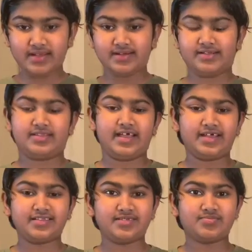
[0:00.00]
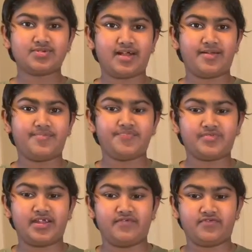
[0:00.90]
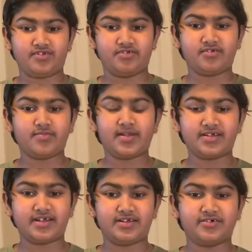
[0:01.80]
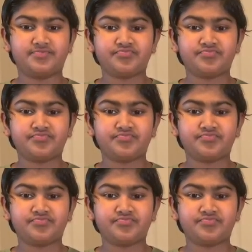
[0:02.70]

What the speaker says: Like and subscribe, and if you're new to my channel,